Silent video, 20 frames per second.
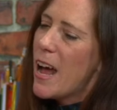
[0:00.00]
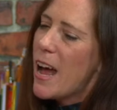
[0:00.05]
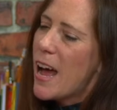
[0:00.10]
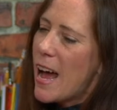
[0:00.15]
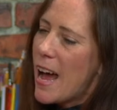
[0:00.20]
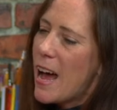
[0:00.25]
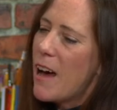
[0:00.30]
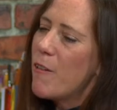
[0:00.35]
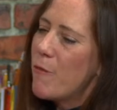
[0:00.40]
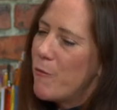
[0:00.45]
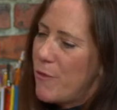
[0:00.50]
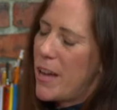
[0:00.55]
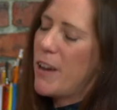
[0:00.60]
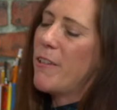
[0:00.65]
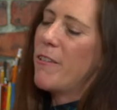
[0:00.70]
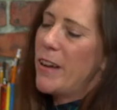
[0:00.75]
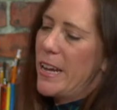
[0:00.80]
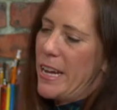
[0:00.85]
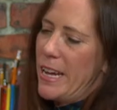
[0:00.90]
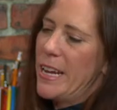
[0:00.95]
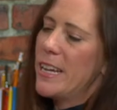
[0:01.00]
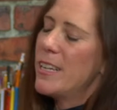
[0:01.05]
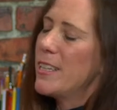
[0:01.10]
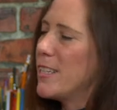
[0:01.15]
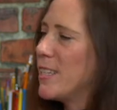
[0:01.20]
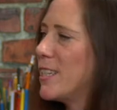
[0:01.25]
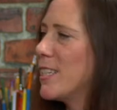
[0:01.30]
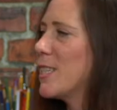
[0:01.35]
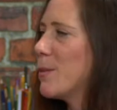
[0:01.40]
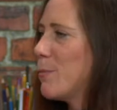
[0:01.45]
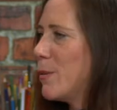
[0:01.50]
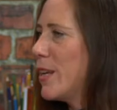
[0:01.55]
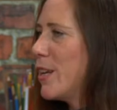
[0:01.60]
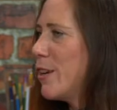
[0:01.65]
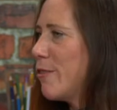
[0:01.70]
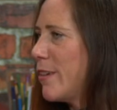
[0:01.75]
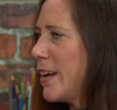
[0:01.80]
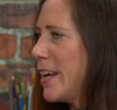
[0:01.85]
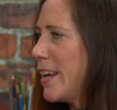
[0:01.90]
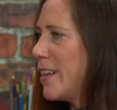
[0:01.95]
how very
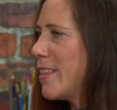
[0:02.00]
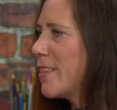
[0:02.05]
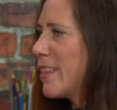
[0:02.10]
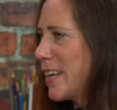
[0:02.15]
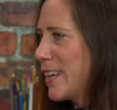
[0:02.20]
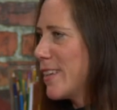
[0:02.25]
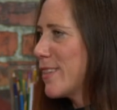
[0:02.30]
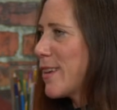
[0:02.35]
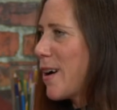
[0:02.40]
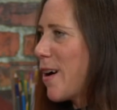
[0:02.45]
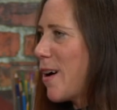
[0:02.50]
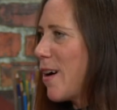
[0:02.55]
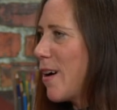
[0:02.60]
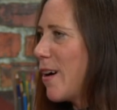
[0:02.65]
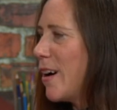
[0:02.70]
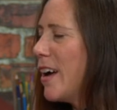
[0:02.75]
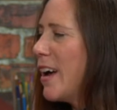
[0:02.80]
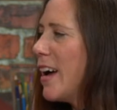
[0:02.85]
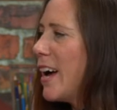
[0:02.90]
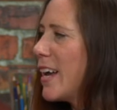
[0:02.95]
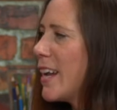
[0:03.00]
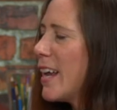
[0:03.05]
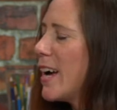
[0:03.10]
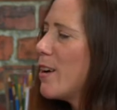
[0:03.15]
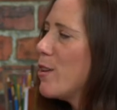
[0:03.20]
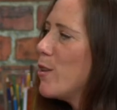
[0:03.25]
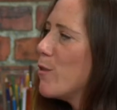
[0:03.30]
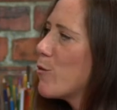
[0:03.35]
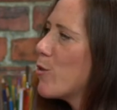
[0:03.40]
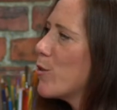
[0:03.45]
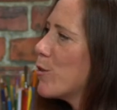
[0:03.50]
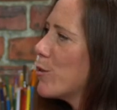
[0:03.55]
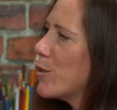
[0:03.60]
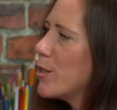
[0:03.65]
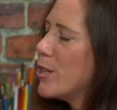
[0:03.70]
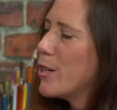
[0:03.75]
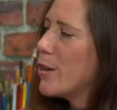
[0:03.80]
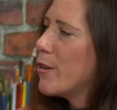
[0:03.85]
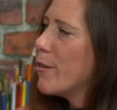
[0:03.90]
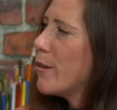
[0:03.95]
interdisciplinary things are, and how you've got,
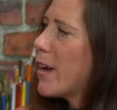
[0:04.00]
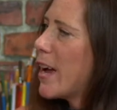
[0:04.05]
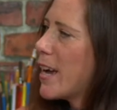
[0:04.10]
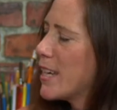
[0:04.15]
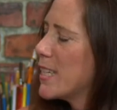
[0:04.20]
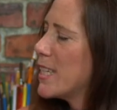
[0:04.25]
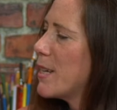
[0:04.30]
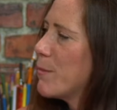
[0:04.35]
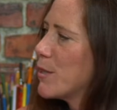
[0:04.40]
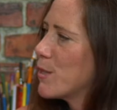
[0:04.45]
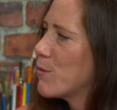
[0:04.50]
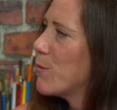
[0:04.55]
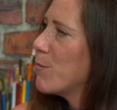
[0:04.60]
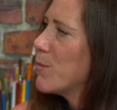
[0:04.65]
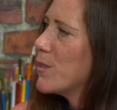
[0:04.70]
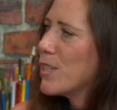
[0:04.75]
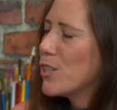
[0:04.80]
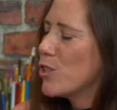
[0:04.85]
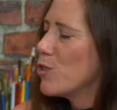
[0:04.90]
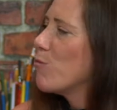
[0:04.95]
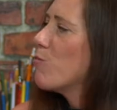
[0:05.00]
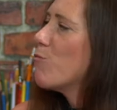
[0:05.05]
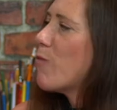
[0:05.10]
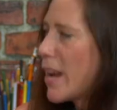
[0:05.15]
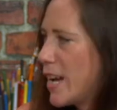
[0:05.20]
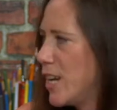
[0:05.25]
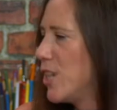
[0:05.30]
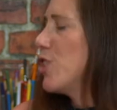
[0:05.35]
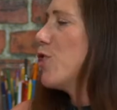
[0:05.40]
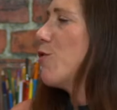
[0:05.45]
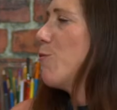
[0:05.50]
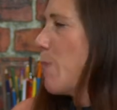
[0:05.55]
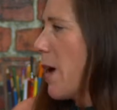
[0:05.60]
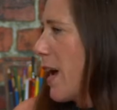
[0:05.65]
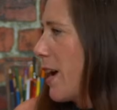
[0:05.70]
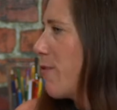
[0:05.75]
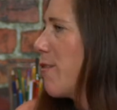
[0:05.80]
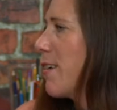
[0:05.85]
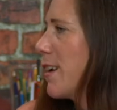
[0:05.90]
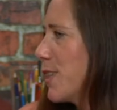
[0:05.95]
you know, academics from such a range of
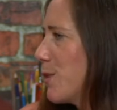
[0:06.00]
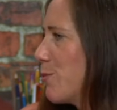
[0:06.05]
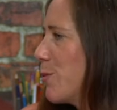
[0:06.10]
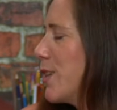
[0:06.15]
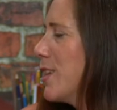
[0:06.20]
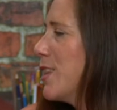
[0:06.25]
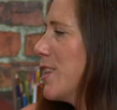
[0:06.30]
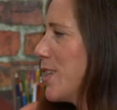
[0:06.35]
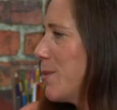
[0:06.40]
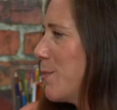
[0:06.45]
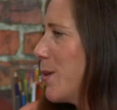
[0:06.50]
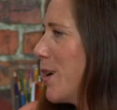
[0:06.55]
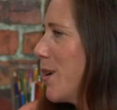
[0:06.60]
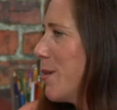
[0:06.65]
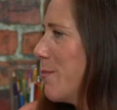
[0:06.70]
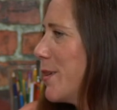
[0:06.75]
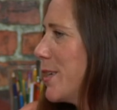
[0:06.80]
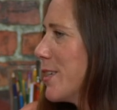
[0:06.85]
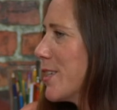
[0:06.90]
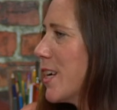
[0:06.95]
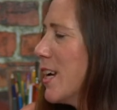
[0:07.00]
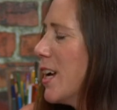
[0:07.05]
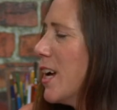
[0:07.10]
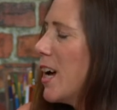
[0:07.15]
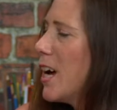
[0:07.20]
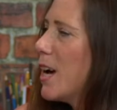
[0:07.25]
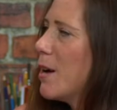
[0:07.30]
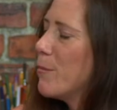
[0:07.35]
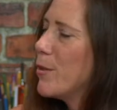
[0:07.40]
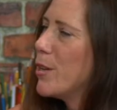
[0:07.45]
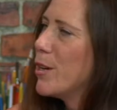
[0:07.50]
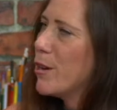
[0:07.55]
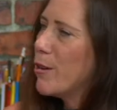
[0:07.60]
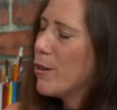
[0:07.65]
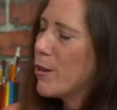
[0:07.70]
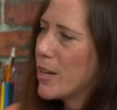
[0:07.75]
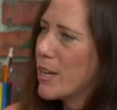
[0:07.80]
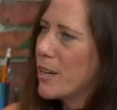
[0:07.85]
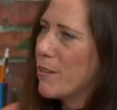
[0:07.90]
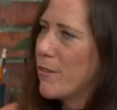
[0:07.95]
backgrounds within the department, um, you know,
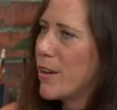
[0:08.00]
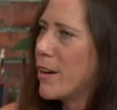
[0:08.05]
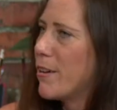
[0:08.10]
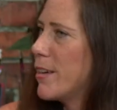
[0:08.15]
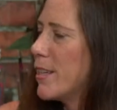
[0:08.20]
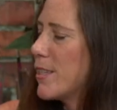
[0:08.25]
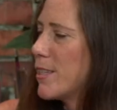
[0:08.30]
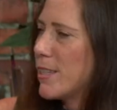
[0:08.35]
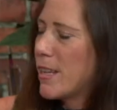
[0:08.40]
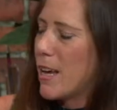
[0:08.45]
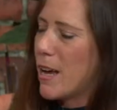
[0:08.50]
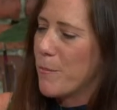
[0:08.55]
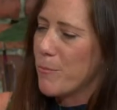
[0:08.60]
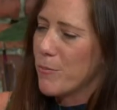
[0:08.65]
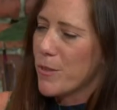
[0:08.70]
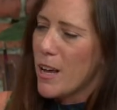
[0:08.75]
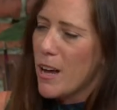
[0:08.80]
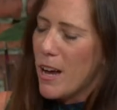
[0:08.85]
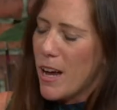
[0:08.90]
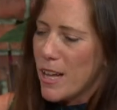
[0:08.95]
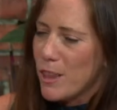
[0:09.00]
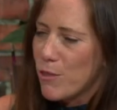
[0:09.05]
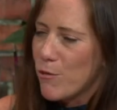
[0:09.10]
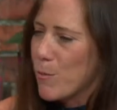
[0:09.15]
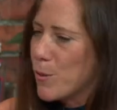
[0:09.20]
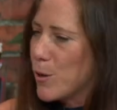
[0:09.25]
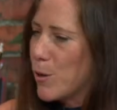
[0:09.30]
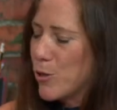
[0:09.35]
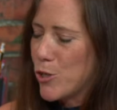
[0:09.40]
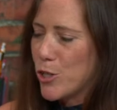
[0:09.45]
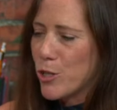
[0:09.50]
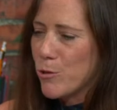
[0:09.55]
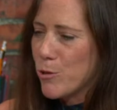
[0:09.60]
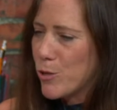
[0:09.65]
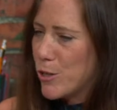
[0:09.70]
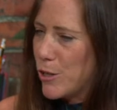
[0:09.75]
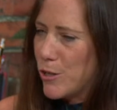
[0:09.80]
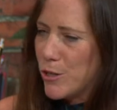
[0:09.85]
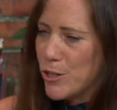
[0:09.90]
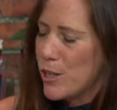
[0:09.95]
looking at various um, anthropological,
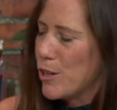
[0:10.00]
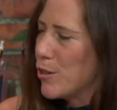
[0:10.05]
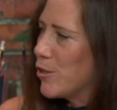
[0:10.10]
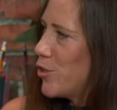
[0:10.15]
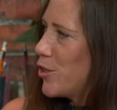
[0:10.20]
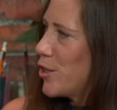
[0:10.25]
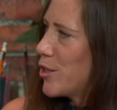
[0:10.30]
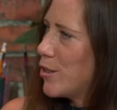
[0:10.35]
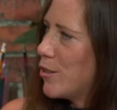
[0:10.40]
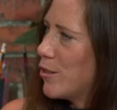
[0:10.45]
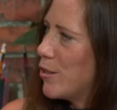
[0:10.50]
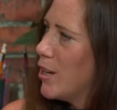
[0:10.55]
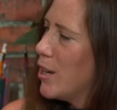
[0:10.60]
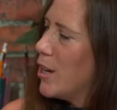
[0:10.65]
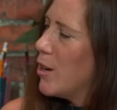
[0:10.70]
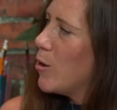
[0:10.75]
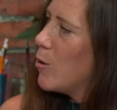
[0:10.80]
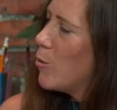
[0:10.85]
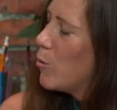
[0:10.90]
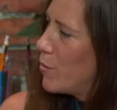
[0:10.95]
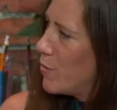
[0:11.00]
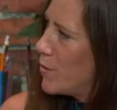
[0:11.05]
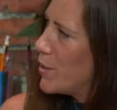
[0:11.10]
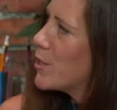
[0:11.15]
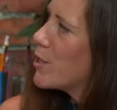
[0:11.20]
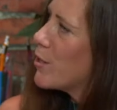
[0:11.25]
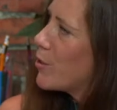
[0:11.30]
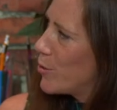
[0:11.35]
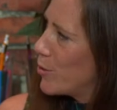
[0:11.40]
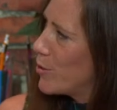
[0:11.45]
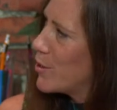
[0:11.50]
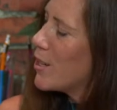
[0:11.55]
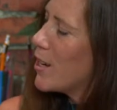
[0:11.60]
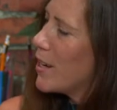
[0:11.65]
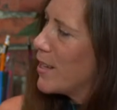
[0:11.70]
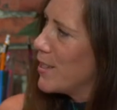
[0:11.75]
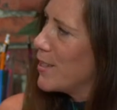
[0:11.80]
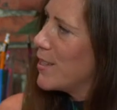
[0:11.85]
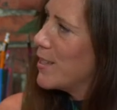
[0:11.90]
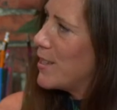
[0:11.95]
sociological, all of the social
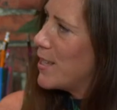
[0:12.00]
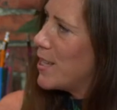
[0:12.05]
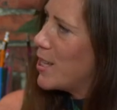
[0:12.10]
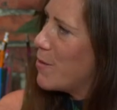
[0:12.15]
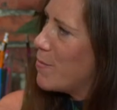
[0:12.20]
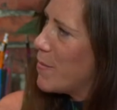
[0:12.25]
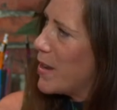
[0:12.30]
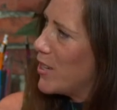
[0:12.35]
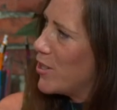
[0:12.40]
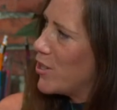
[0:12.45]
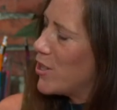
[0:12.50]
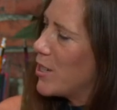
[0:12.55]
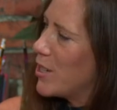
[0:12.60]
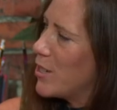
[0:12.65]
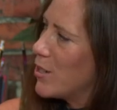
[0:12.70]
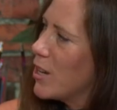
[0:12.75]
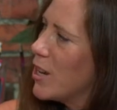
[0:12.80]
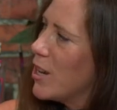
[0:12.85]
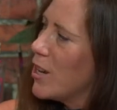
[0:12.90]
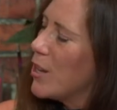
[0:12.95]
sciences that you mentioned.